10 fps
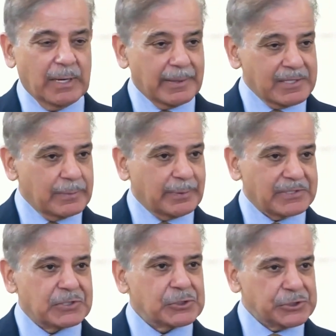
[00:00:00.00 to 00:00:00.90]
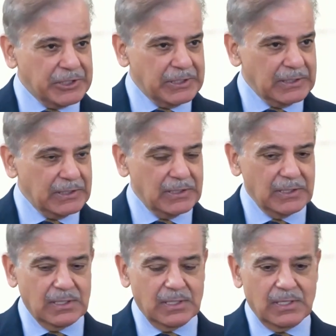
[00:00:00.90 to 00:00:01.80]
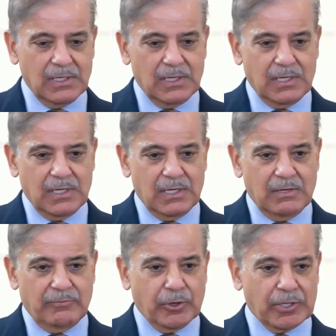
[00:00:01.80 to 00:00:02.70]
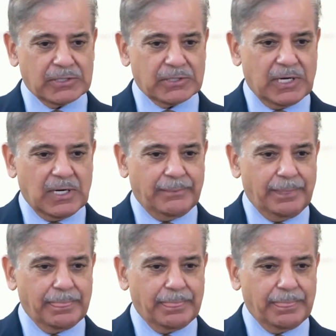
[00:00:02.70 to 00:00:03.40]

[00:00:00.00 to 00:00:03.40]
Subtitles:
my brother President Xi for his